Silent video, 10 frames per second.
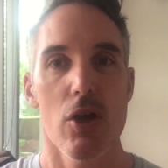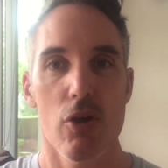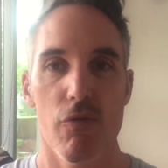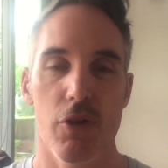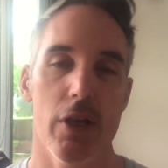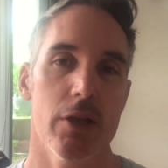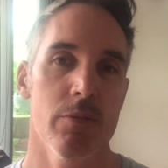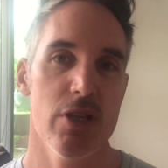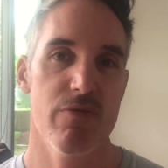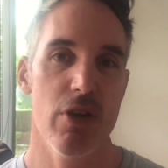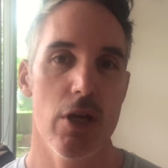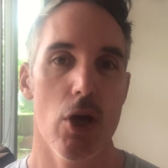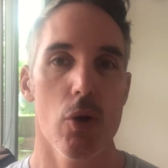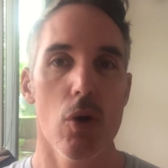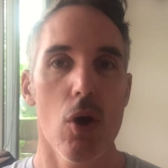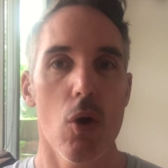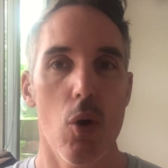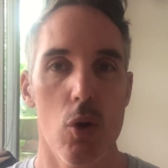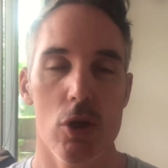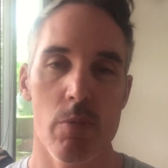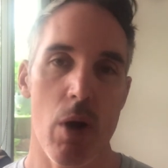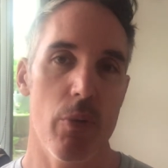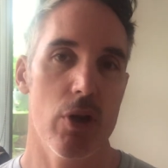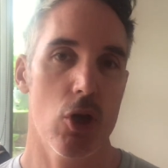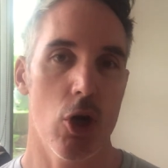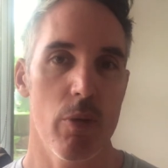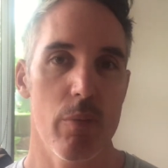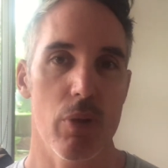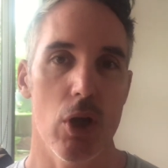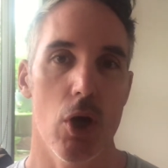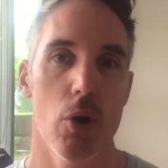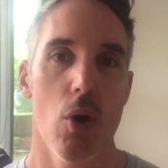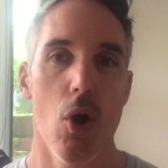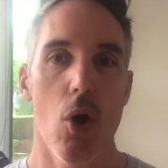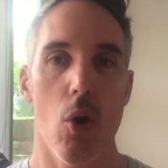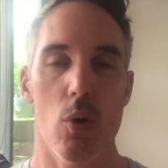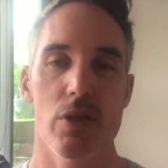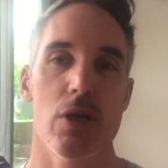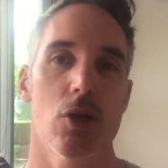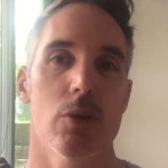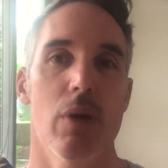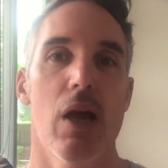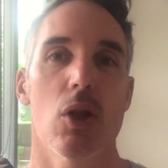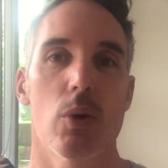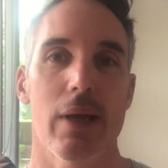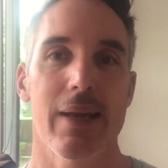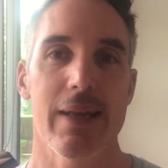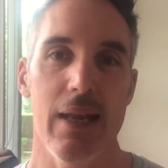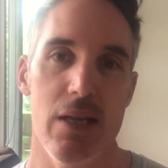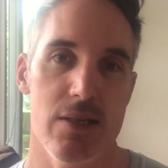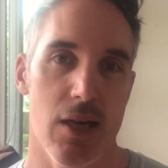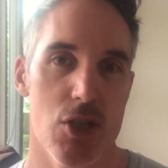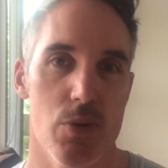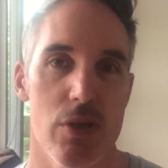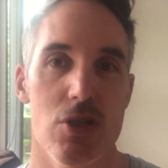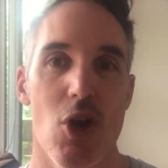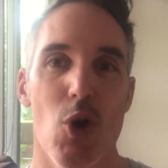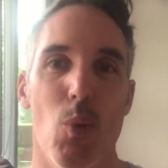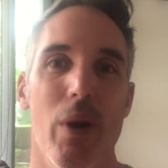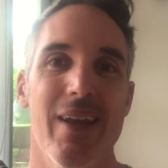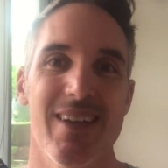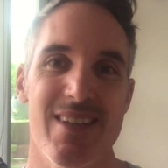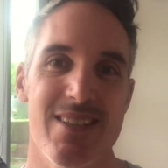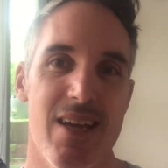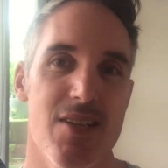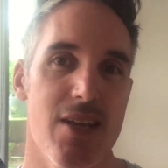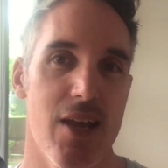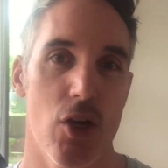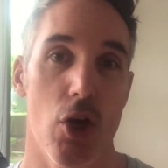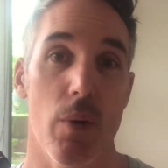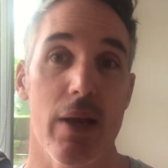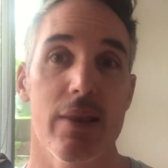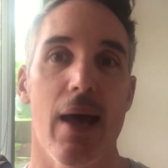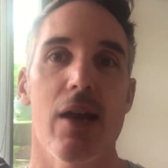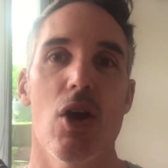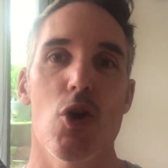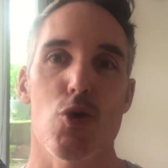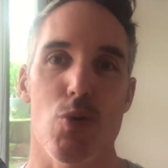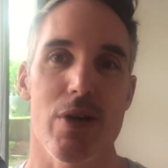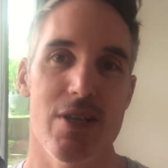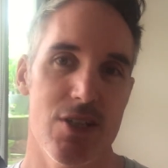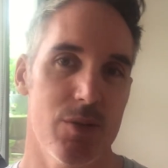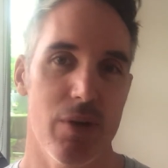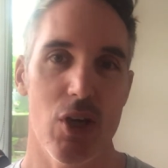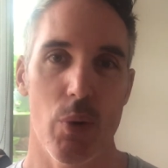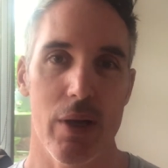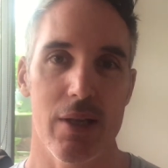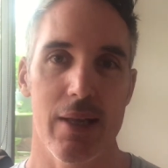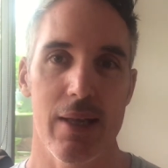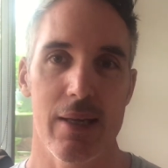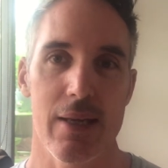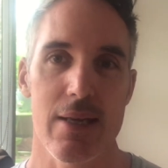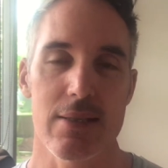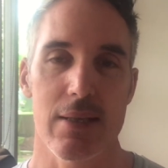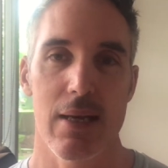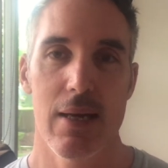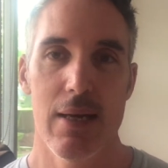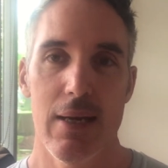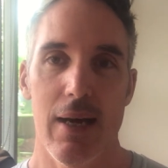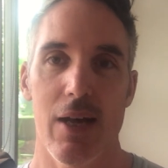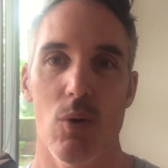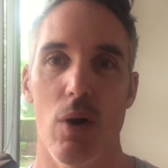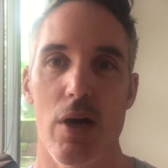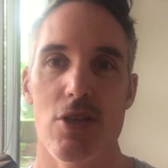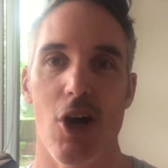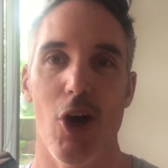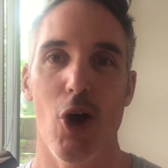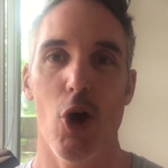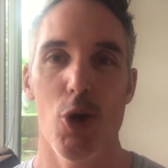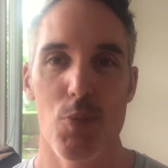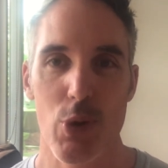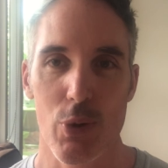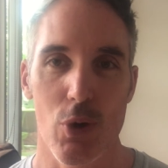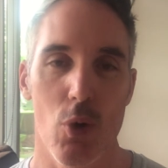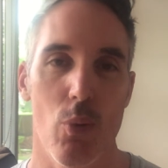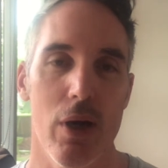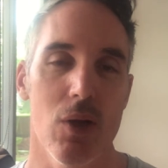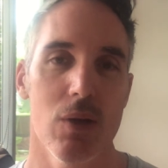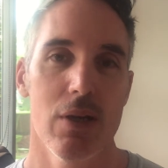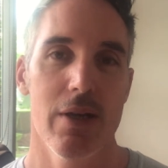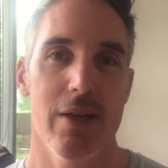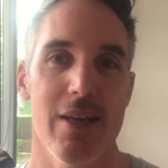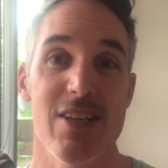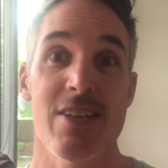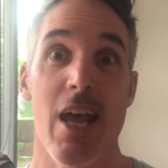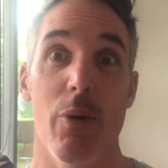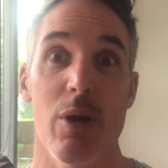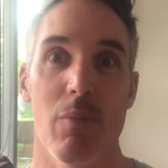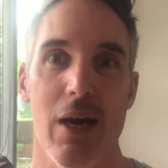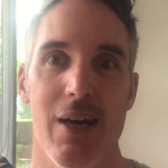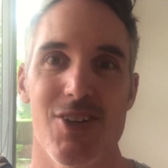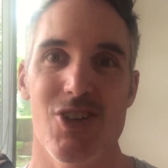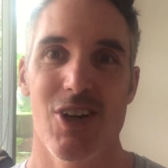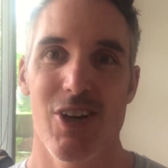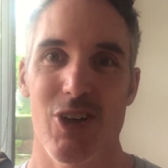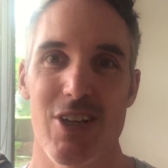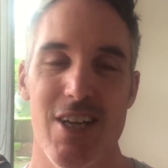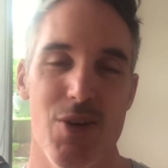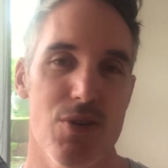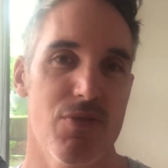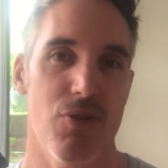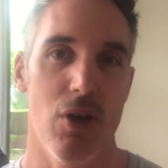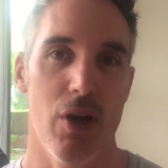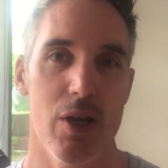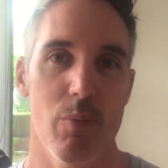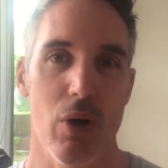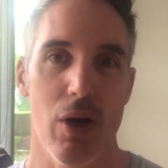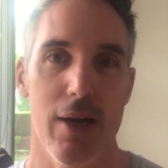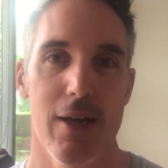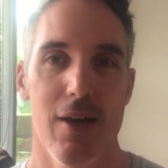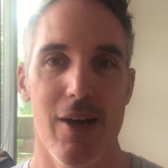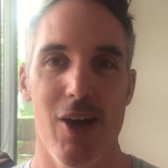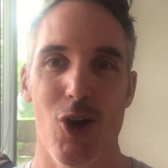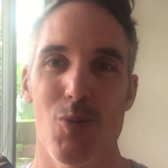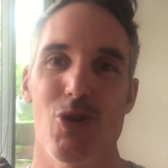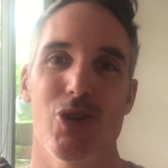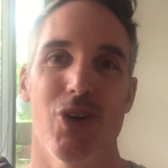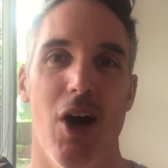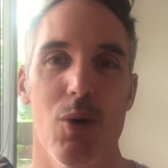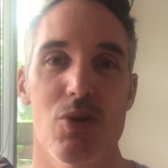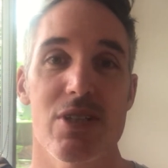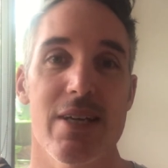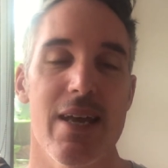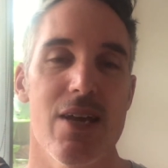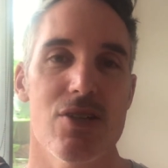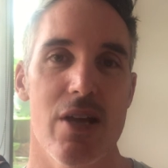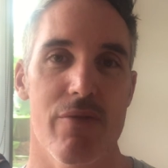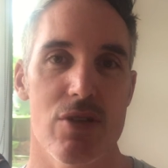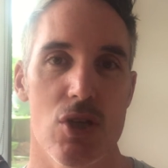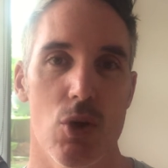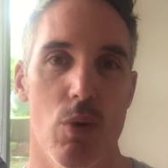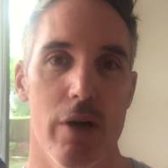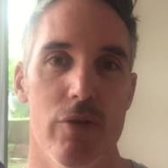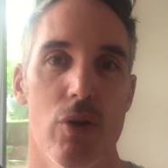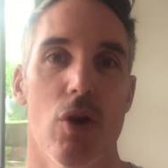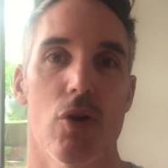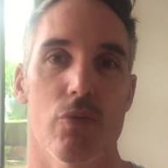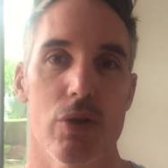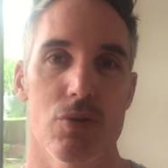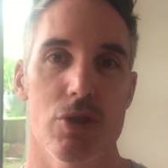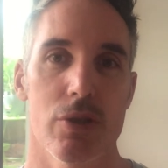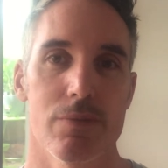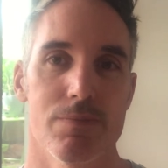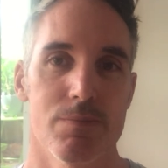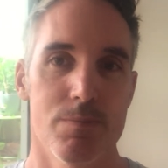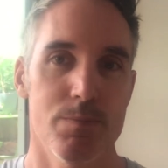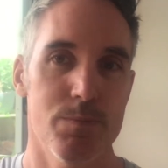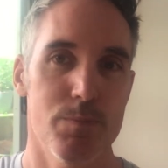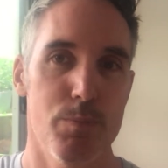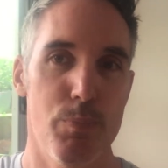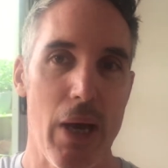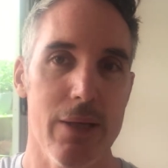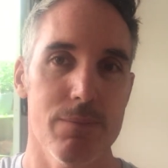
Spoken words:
flick them this video, hook them up with a comment below, or tell them, look, get in touch with us. We can assess and correct that reasonably quickly and easily. Otherwise, I hope you're all well. It is now in March. The year is flying by, and I'm sure I will see each and every single one of you real soon. Bye.